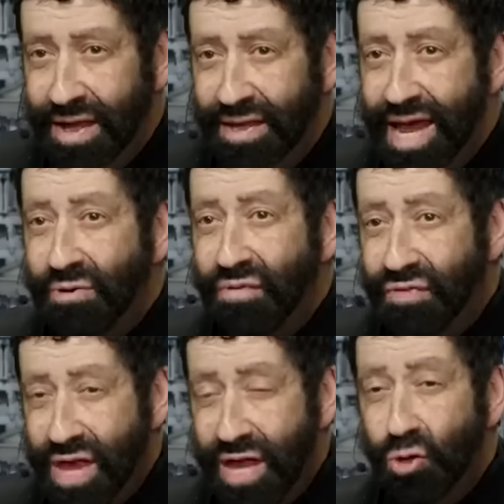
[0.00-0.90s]
Now, if
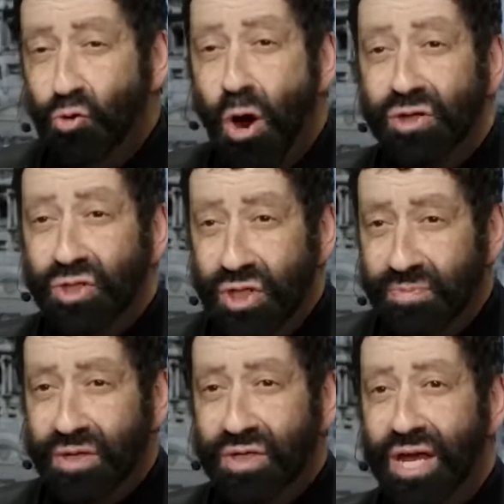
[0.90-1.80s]
they who are
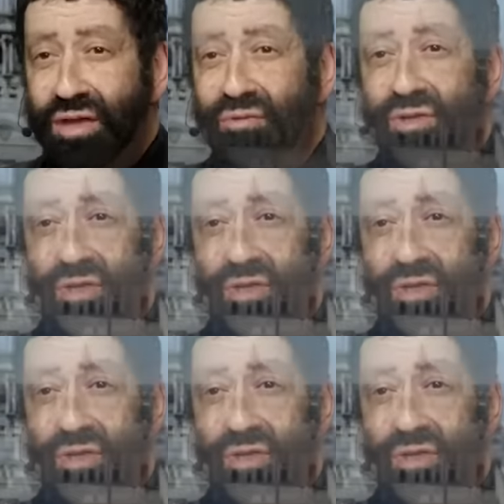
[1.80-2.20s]
sleeping together in